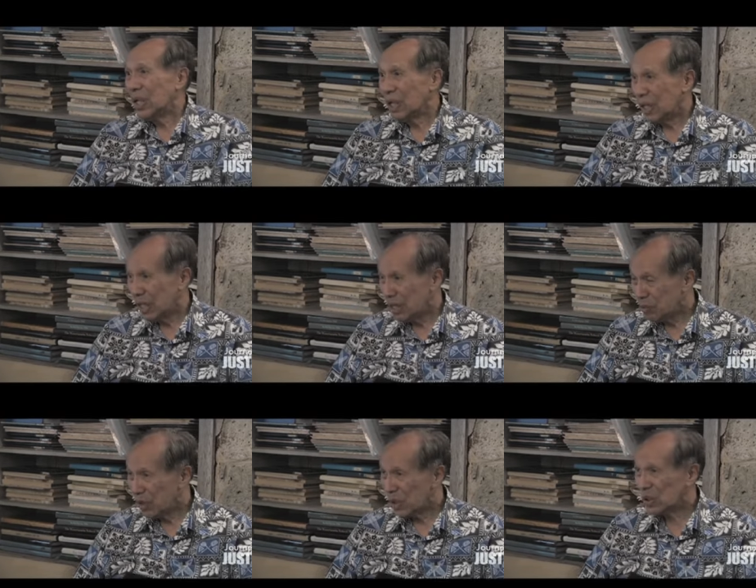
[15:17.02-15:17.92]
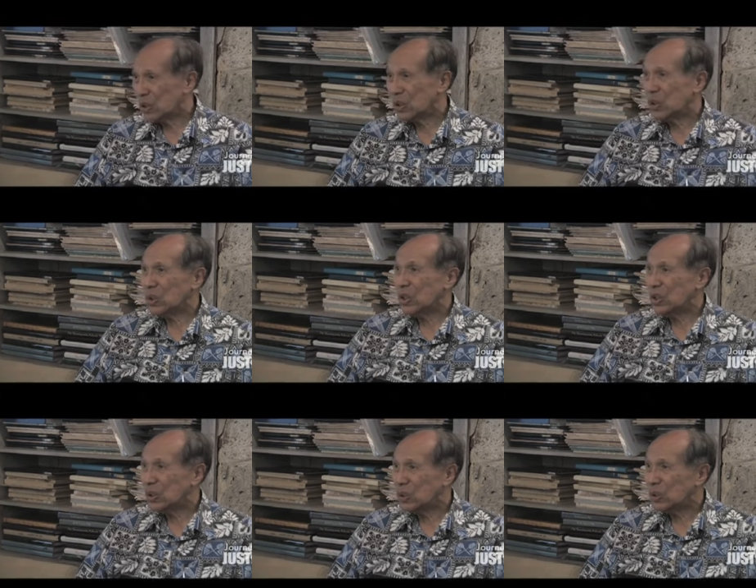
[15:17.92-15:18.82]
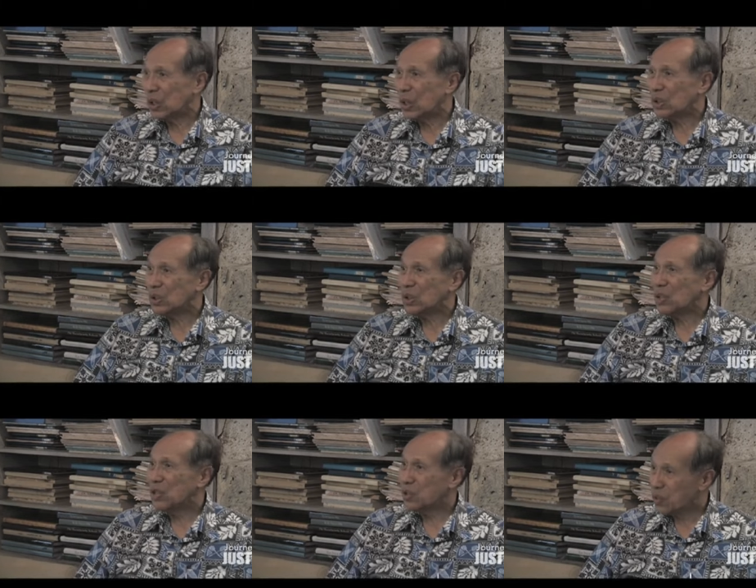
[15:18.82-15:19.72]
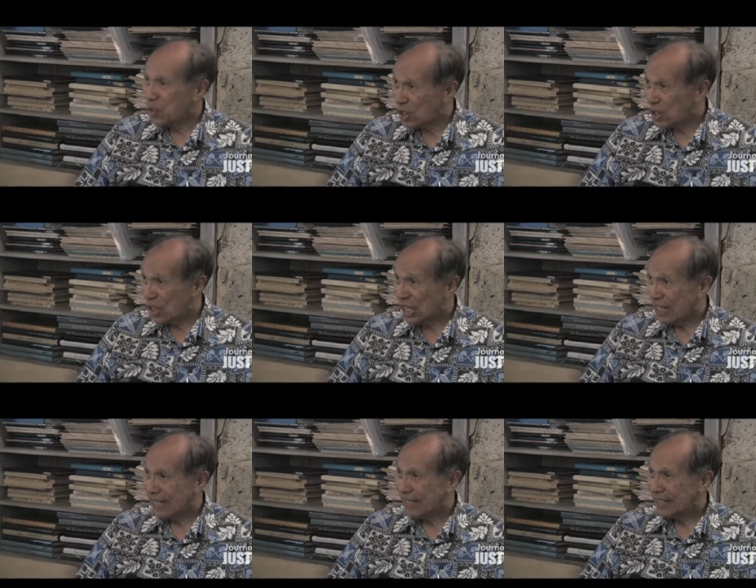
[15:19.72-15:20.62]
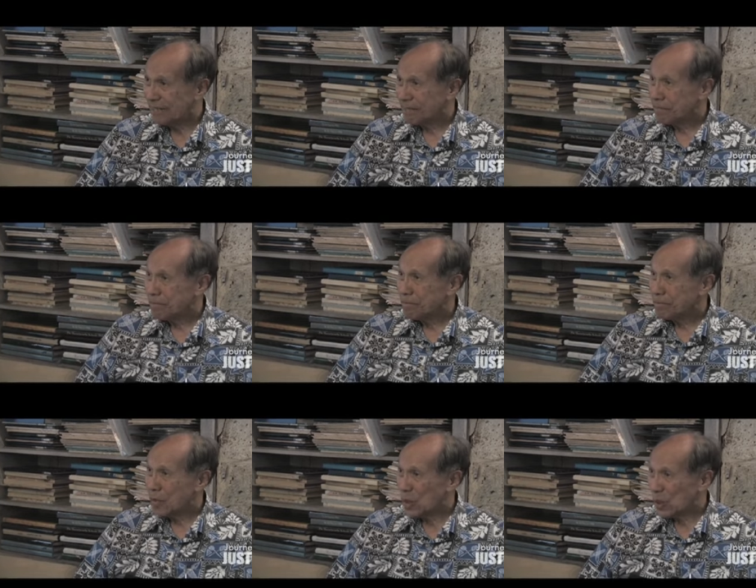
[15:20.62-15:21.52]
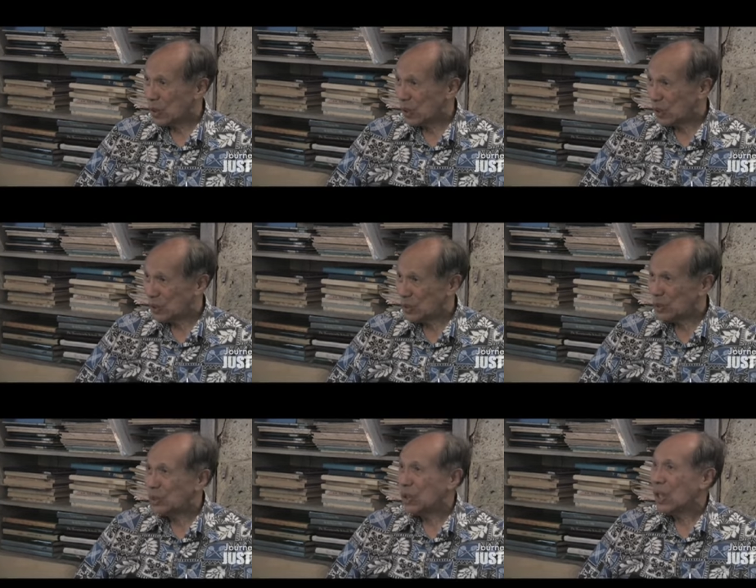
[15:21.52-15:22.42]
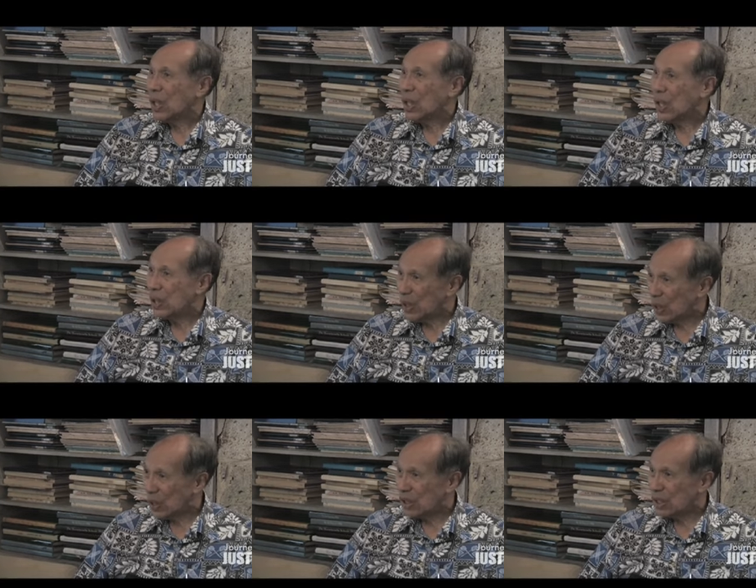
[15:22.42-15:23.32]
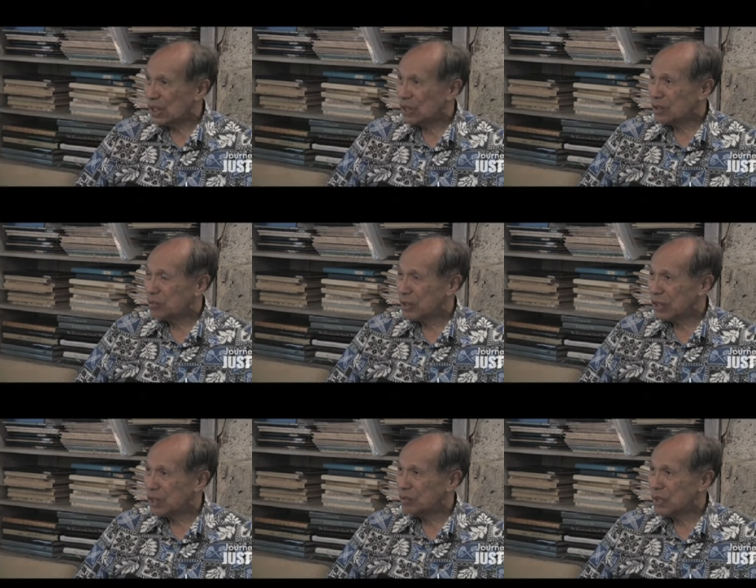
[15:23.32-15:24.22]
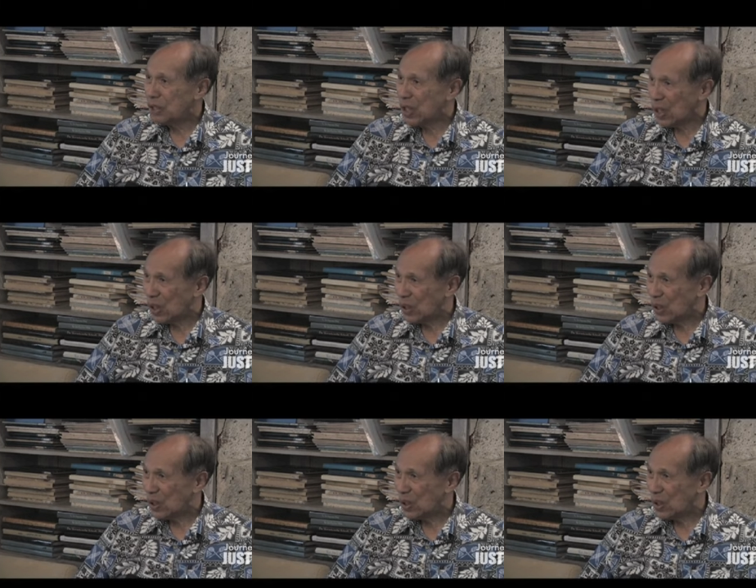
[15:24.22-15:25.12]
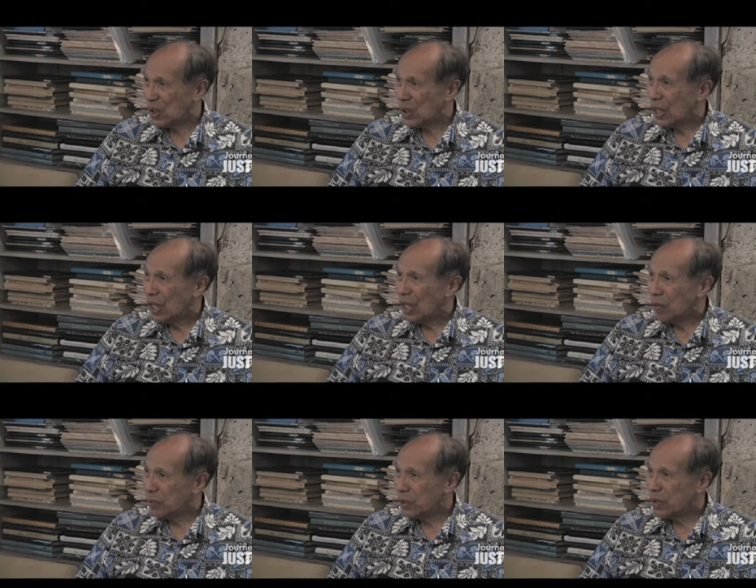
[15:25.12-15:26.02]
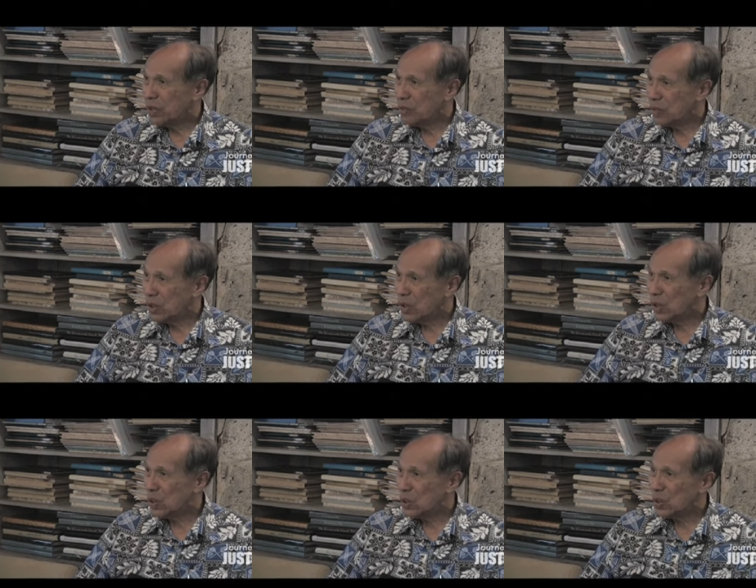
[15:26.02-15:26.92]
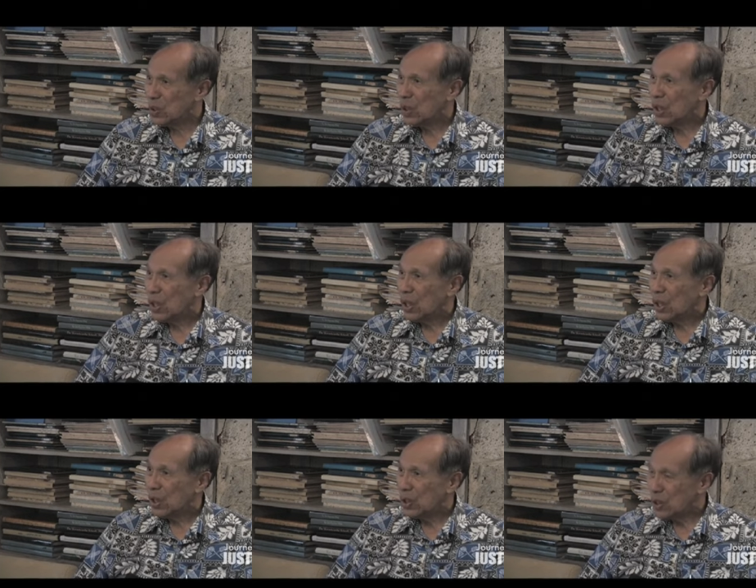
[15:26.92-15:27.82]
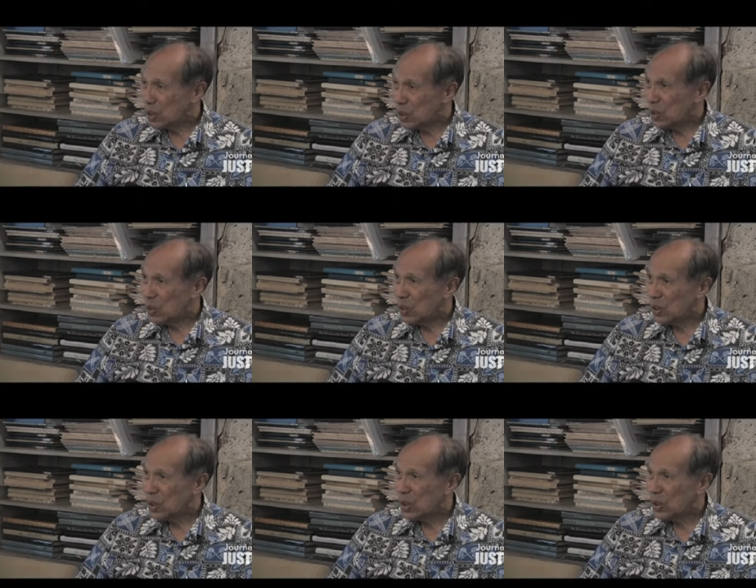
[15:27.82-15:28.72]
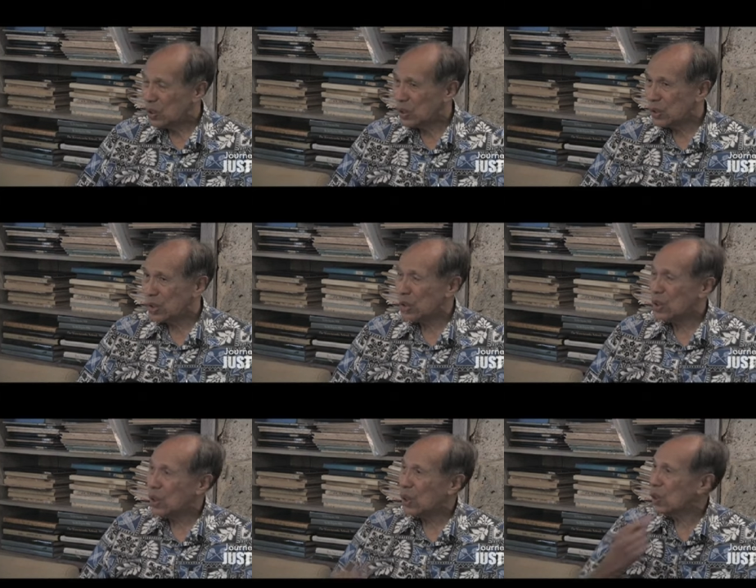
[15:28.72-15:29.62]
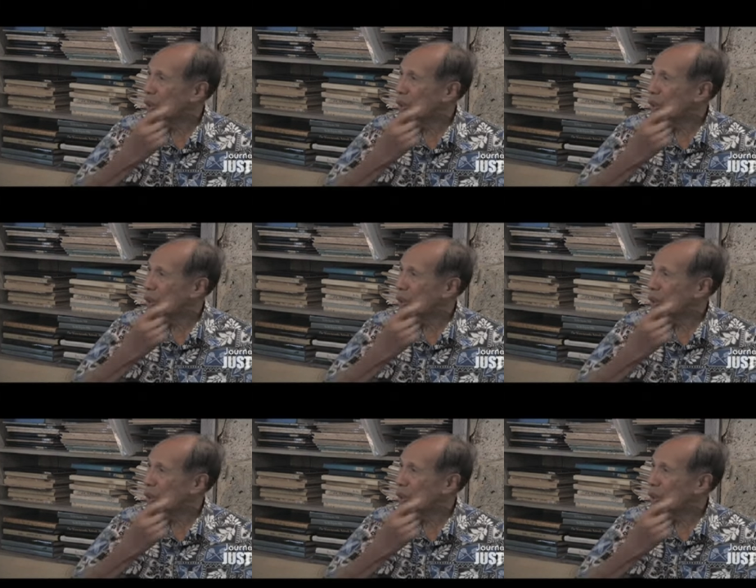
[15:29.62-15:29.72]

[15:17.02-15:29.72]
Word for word: uh -huh. in the medical school in 2003. Okay. Okay? Yeah. And then Dr. Benjamin Young mm-hmm. appointed me to new unit called